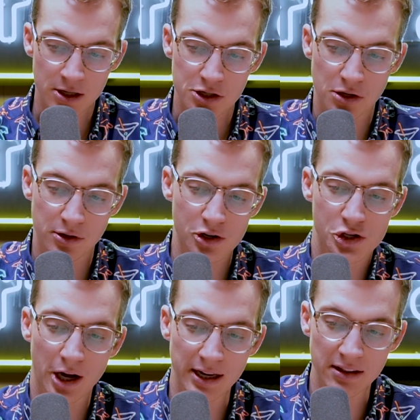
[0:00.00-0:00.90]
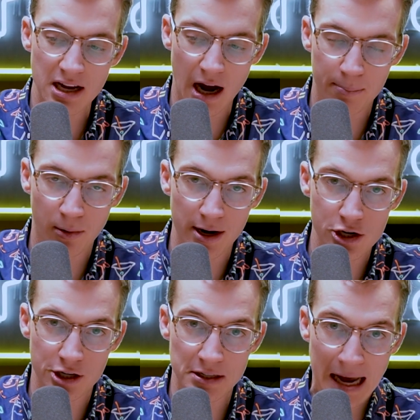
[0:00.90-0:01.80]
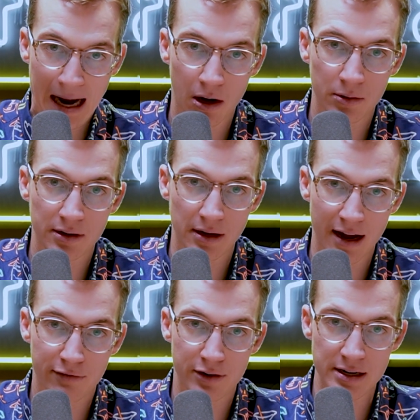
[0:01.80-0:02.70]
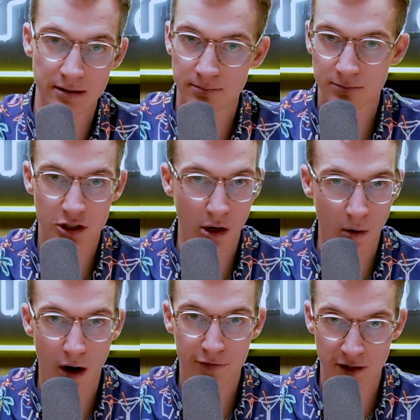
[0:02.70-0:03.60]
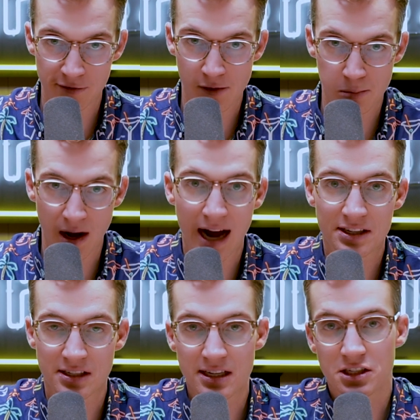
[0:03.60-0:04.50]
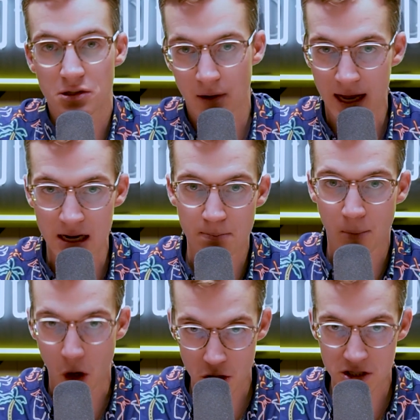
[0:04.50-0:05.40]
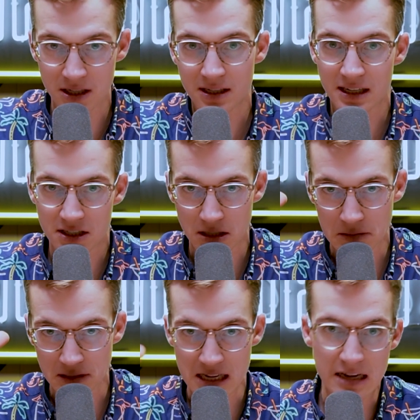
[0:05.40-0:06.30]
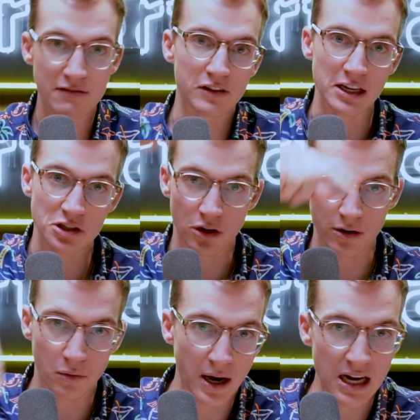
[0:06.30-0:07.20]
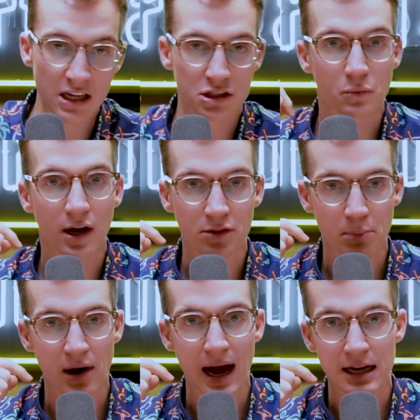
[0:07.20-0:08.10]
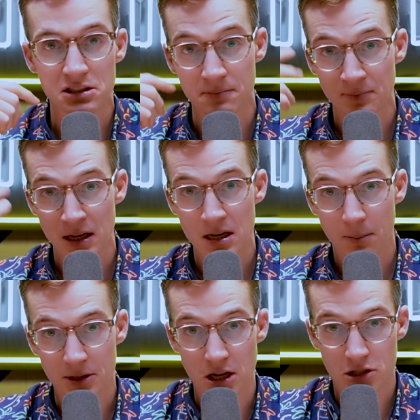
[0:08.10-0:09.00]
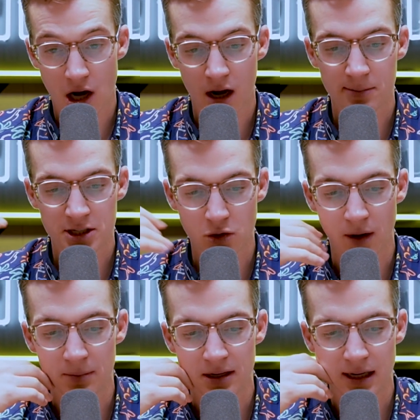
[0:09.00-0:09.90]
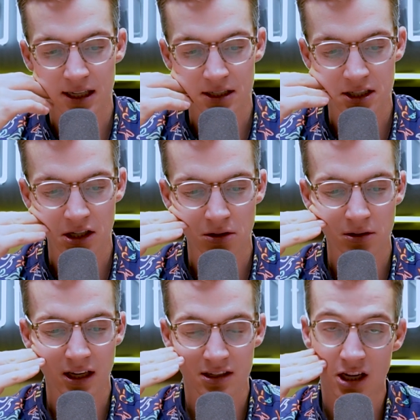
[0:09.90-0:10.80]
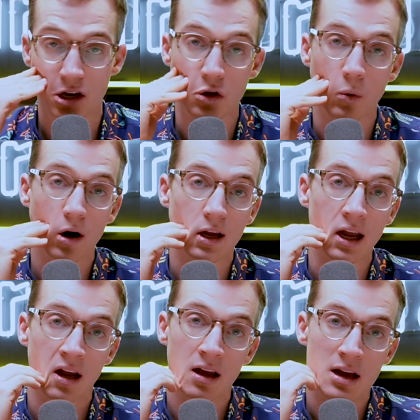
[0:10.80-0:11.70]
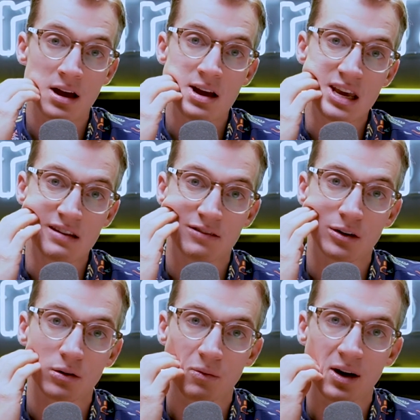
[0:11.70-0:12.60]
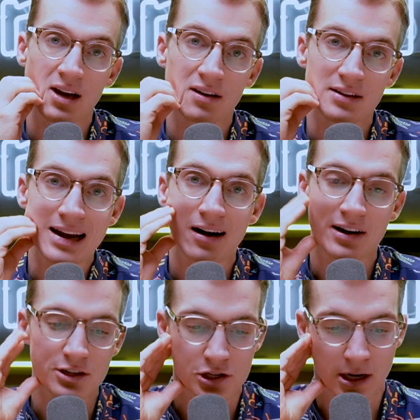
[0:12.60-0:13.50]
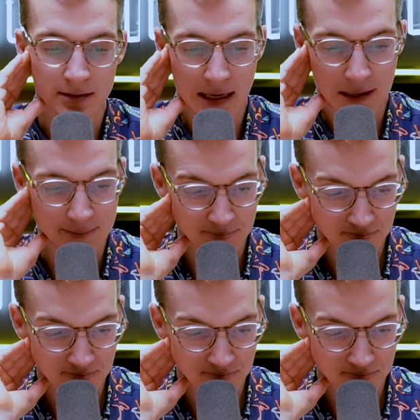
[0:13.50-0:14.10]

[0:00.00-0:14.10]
So they're shutting the operation down every so often for blasting. So any person needs to leave a certain radius around the blast, but the autonomous equipment can still continue working even when the area is shut down.